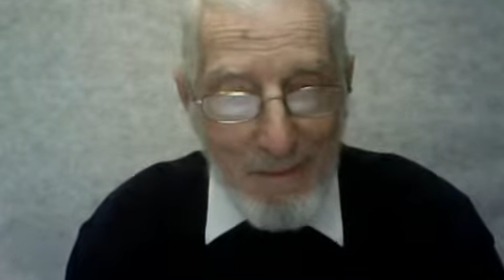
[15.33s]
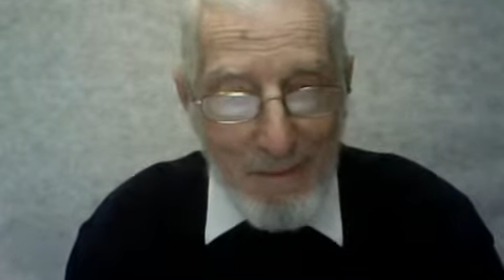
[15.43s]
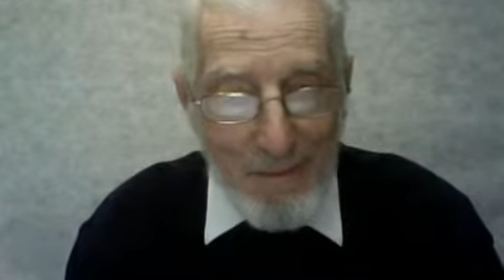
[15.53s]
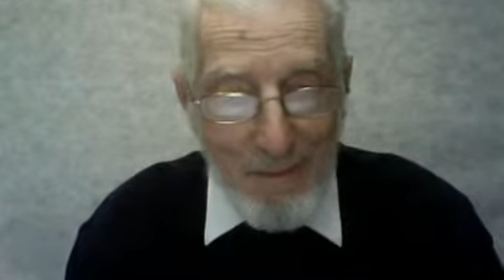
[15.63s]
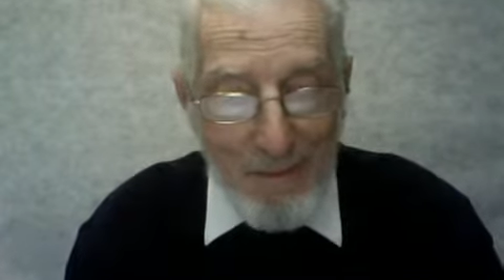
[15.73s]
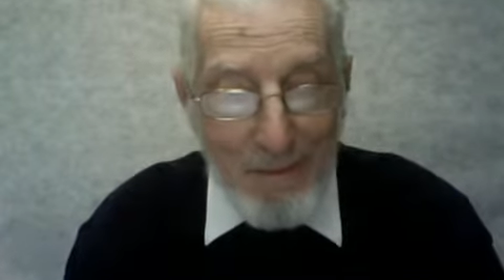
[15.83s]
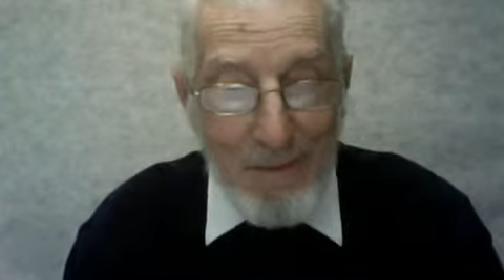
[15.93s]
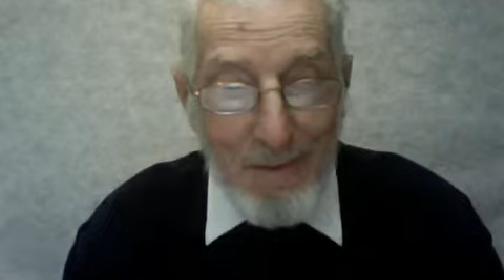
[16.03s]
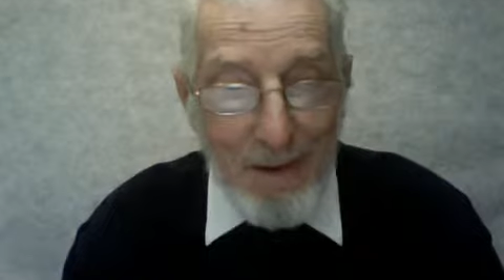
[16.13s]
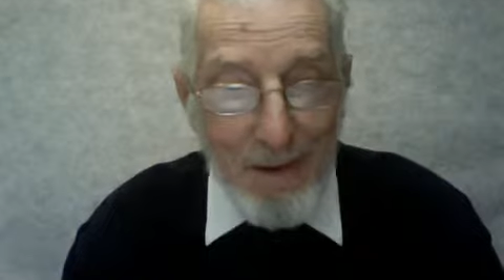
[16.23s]
he
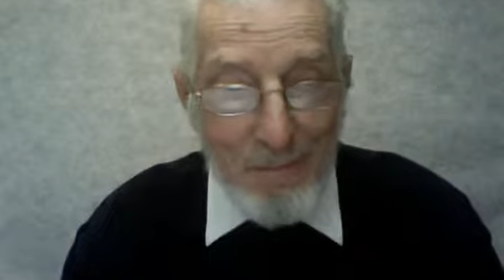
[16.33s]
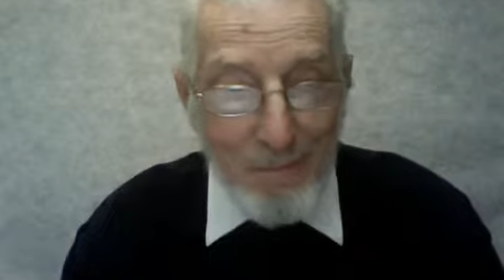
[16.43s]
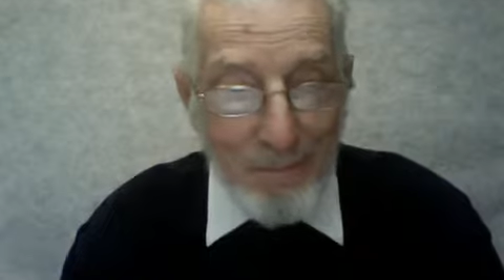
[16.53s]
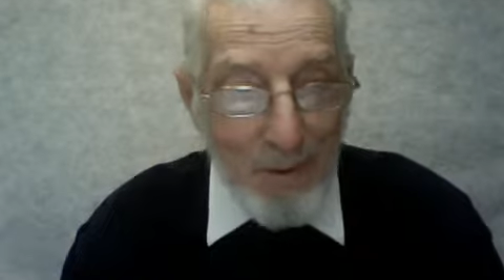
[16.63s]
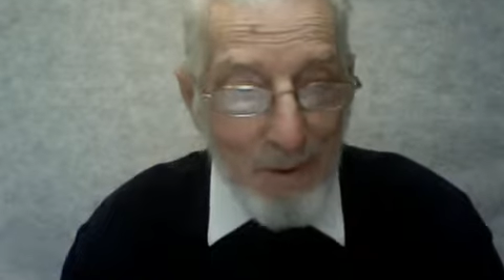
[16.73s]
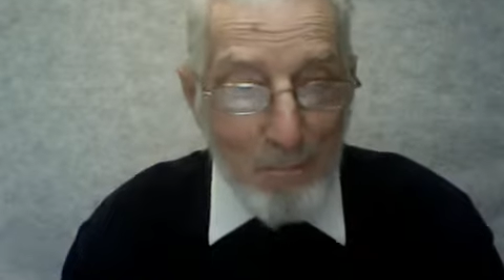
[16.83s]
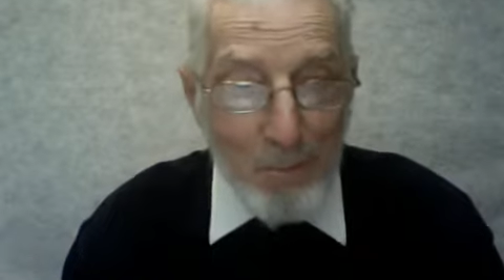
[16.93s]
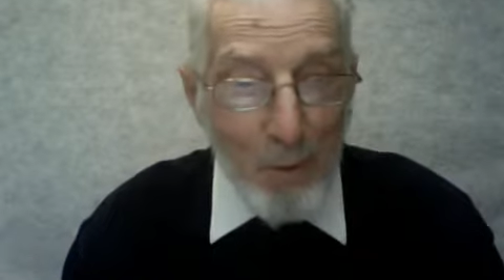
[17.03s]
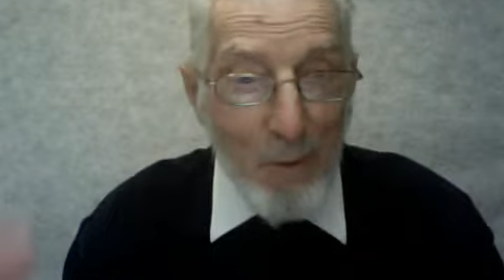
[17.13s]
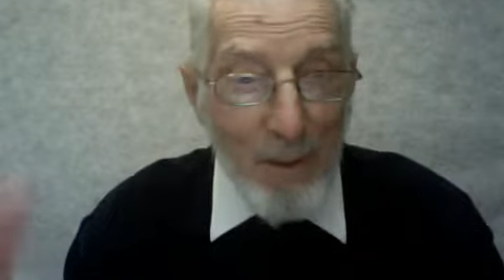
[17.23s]
did that by
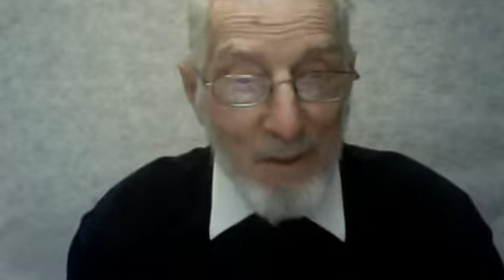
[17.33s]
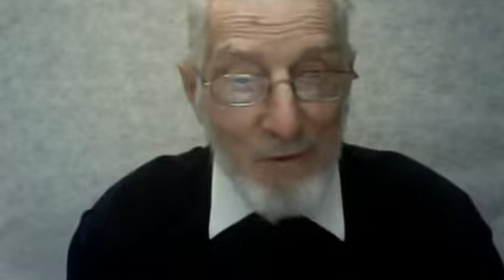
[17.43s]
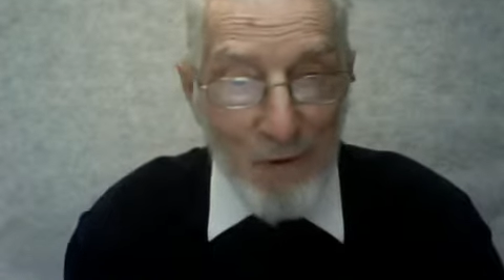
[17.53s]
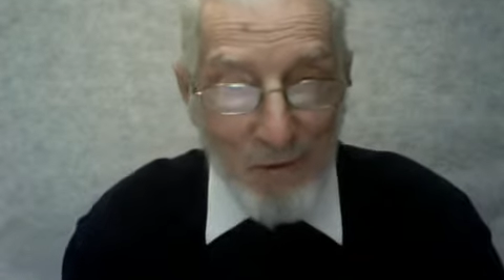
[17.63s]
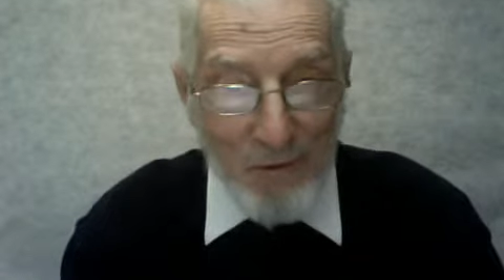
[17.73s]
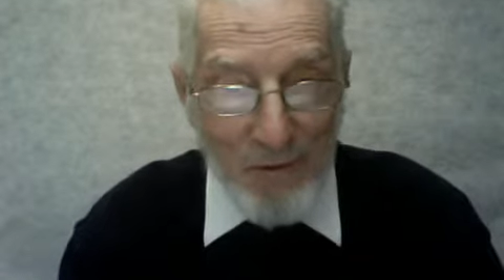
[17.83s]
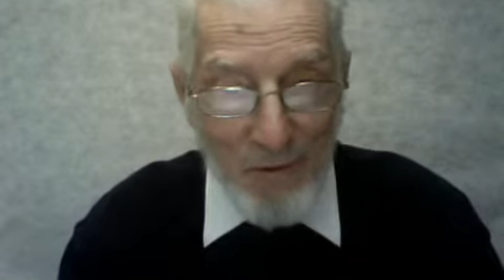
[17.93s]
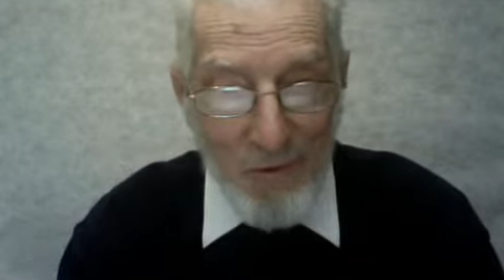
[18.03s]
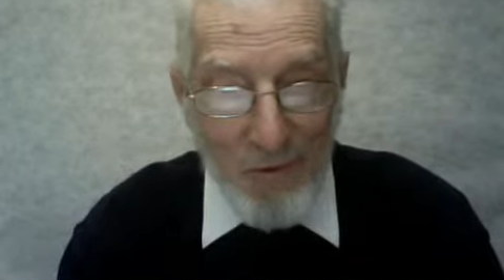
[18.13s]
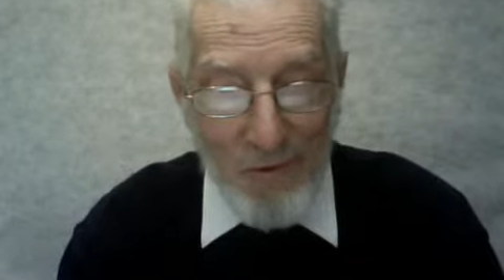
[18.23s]
poetic
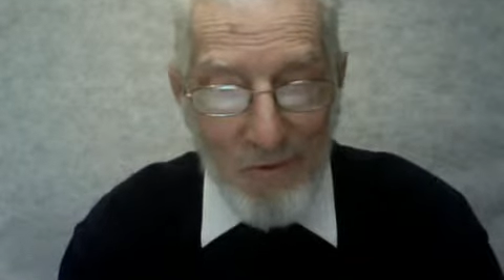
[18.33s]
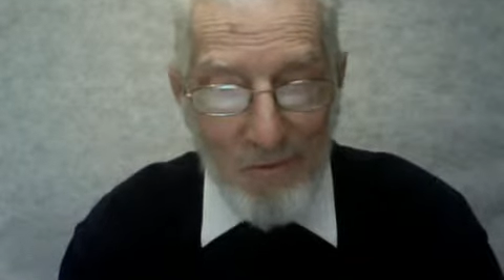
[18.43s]
justice.